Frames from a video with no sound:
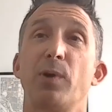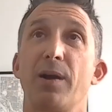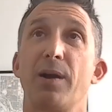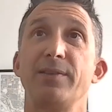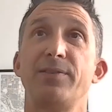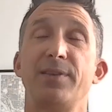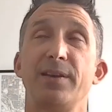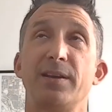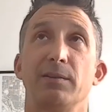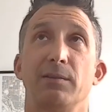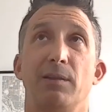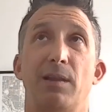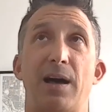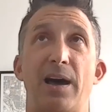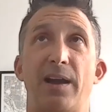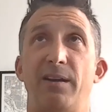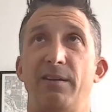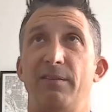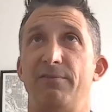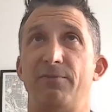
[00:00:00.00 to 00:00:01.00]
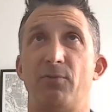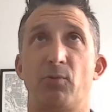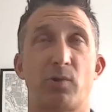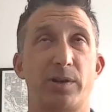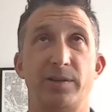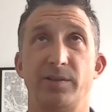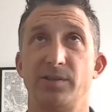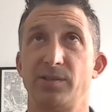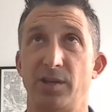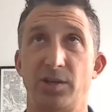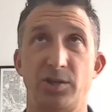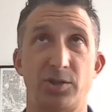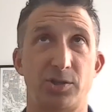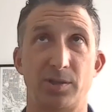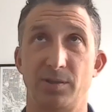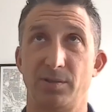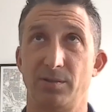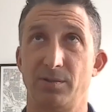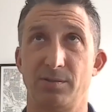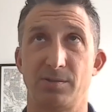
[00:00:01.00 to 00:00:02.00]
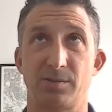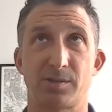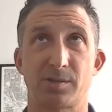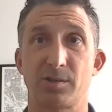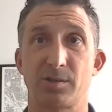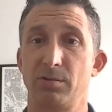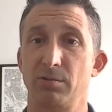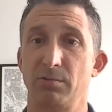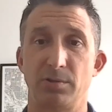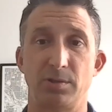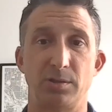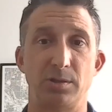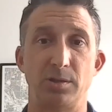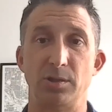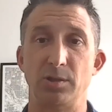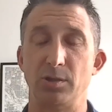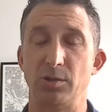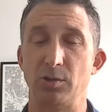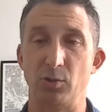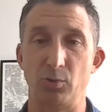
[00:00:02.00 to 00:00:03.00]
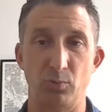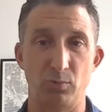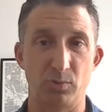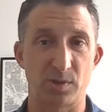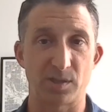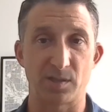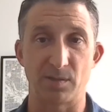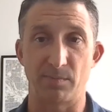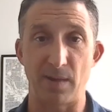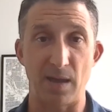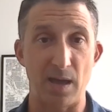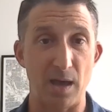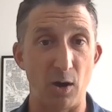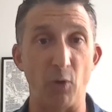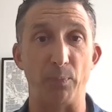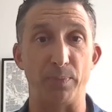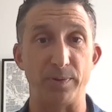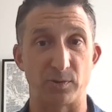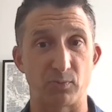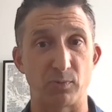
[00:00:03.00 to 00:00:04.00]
where I think a lot of organizations could use some help,